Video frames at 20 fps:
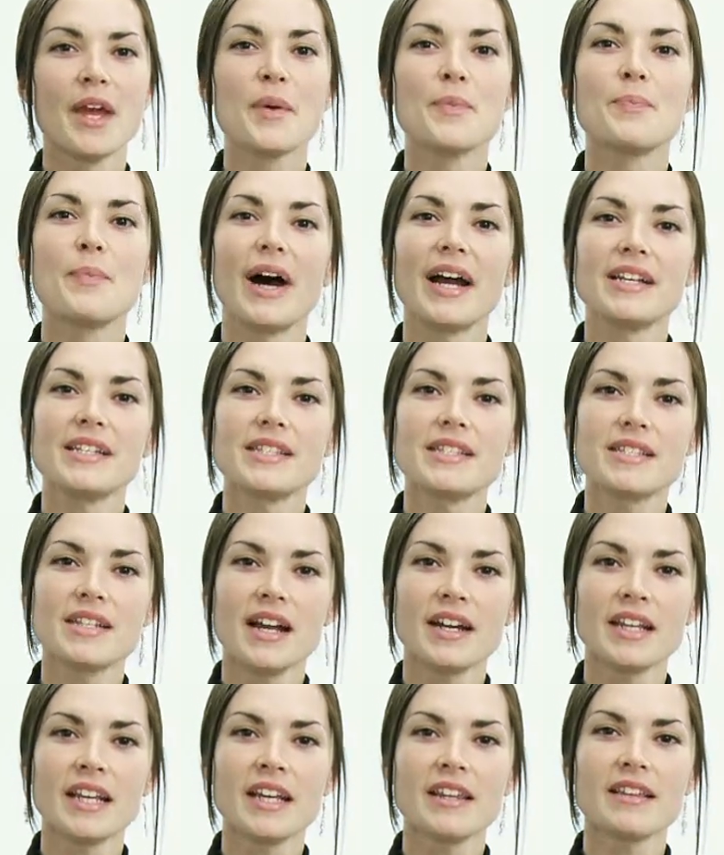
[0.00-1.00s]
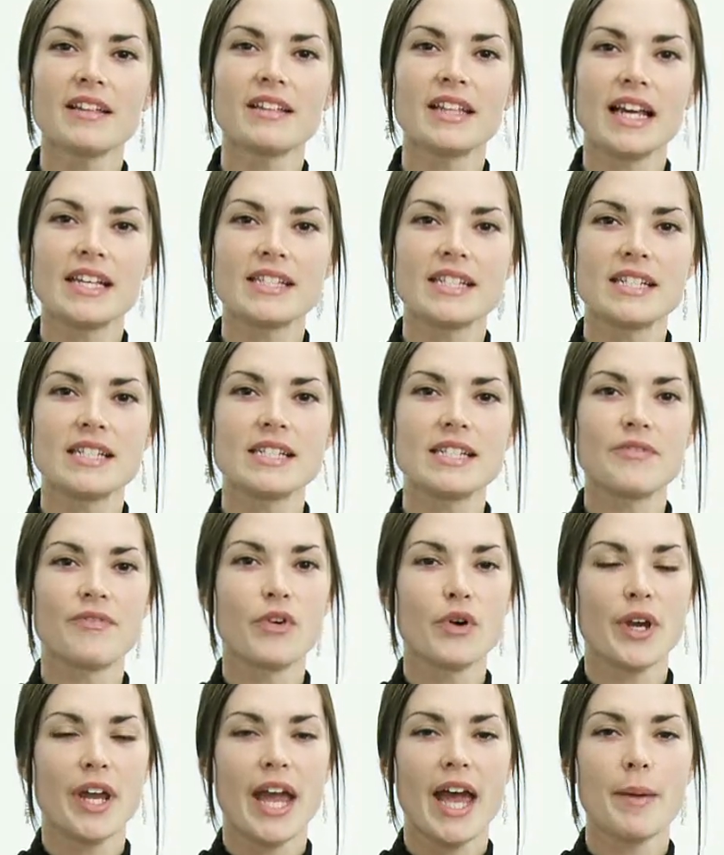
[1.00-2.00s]
By studying the lesson's
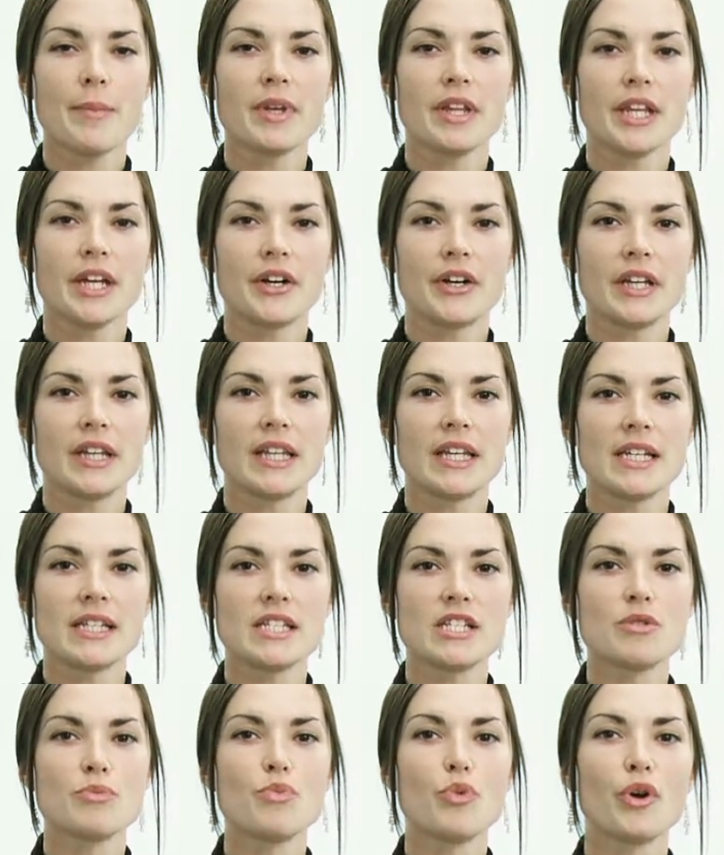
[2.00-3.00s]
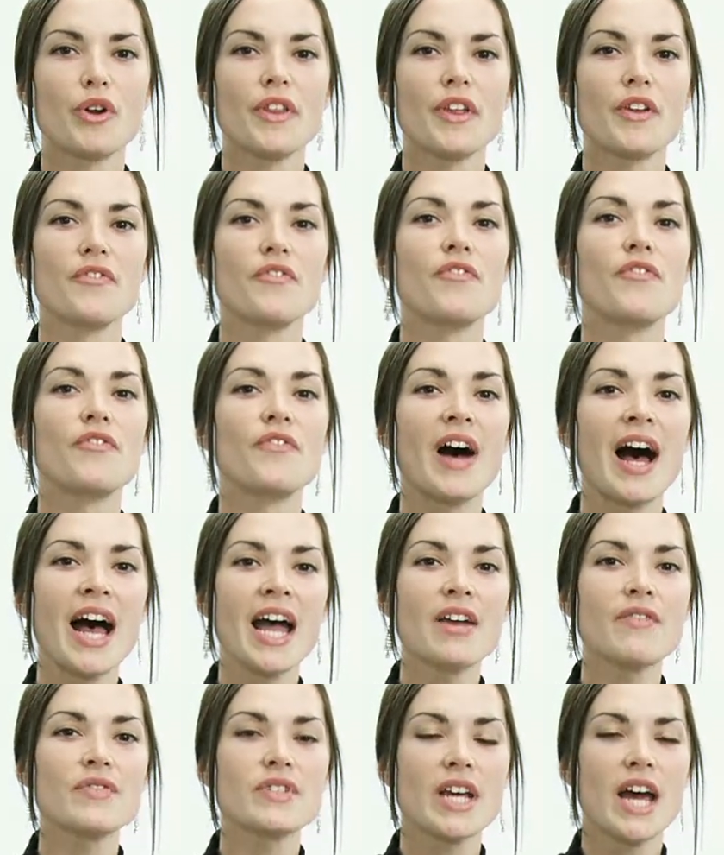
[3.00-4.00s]
vocabulary list more than
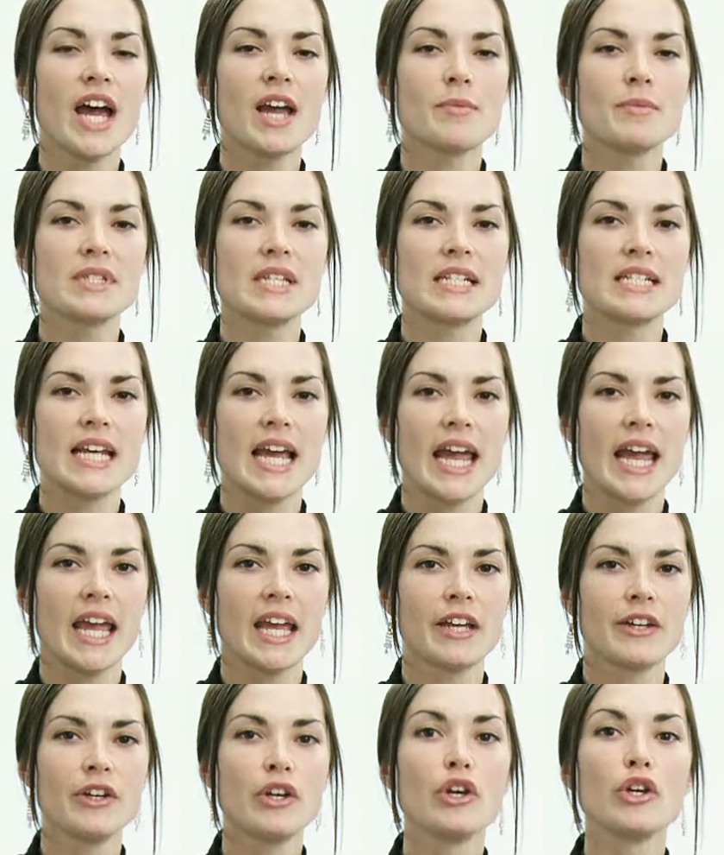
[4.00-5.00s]
5 times a day,